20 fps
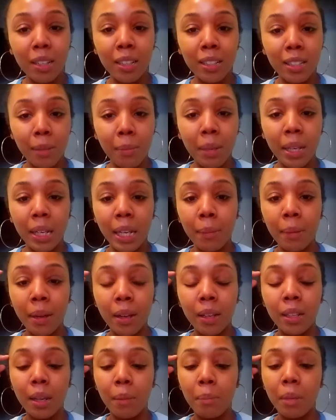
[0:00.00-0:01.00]
I don't think I
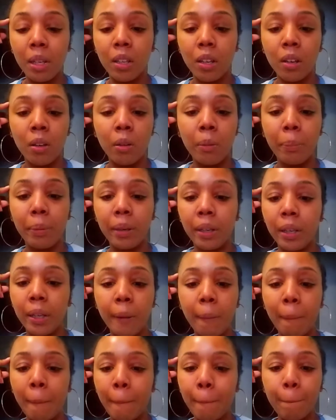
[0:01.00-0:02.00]
want to do it
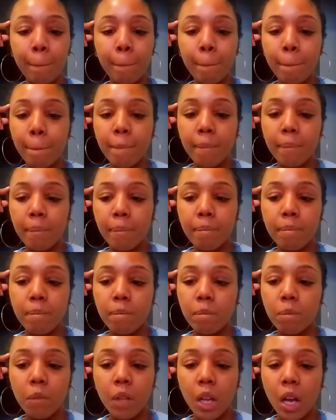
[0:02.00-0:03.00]
because I feel like
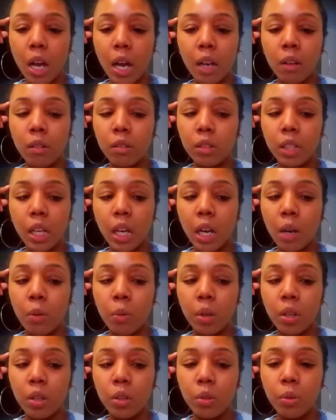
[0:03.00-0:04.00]
this per
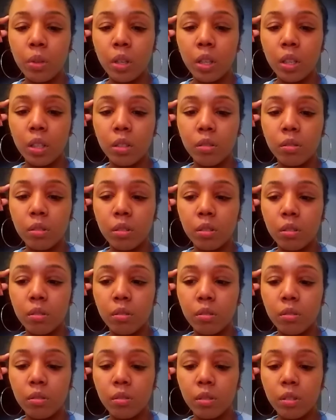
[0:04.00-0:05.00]
somebody is either rejecting
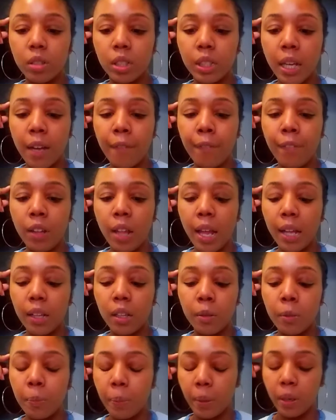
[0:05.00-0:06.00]
a reconciliation with
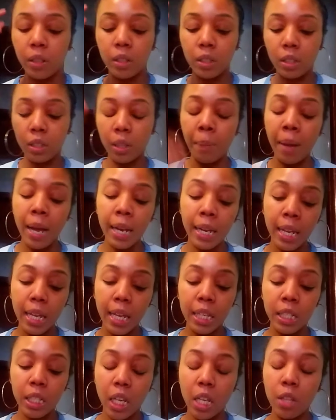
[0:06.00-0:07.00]
somebody or in
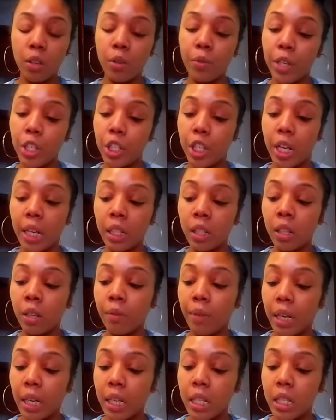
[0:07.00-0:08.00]
they're letting go of a
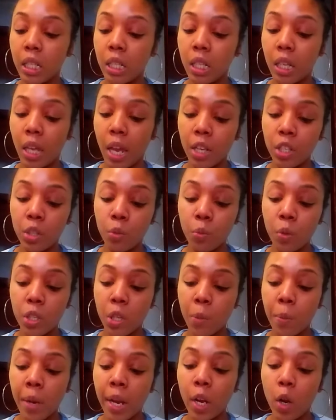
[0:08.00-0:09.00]
third party or
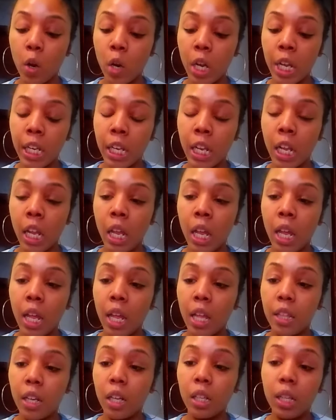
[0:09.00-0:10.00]
someone's just moving on
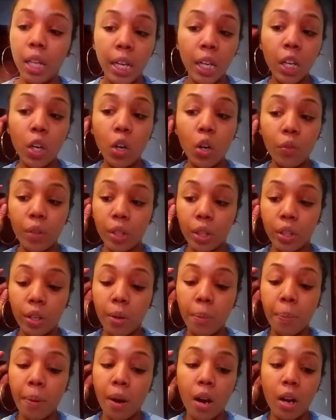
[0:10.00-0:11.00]
altogether. Let me get one
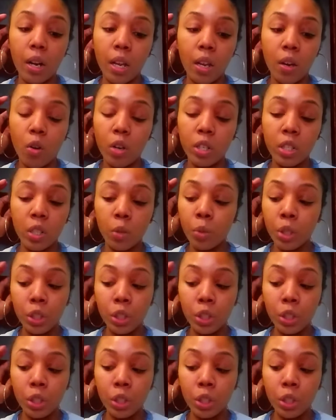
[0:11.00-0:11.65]
more card to see